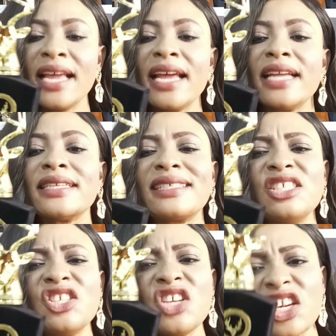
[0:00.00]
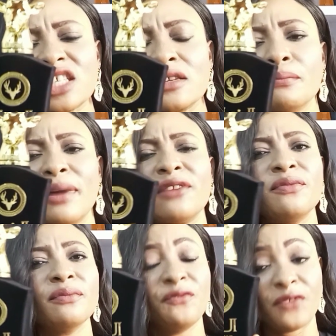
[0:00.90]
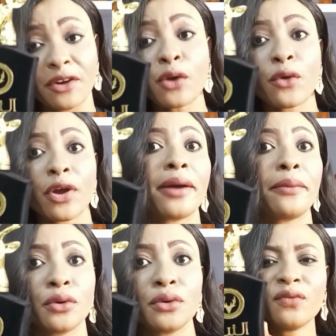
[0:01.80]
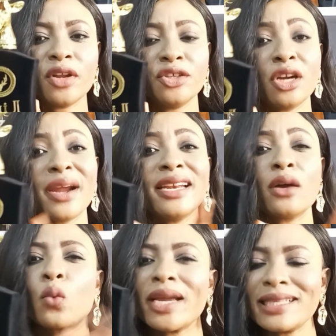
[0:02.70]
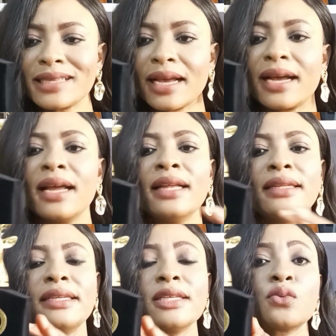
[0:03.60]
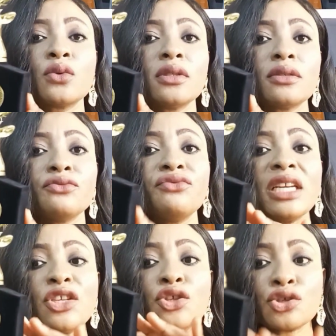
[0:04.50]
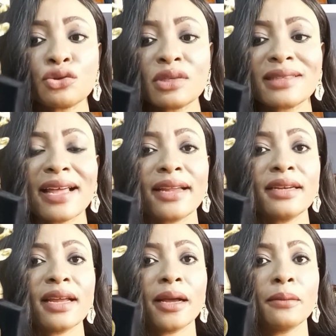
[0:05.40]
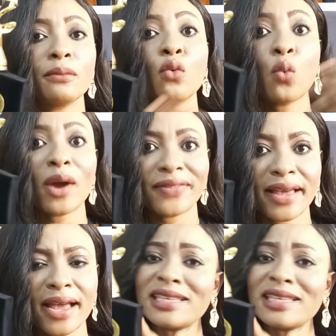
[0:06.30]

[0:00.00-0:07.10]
It is niche but very wearable. During the winter, this would really suit that weather.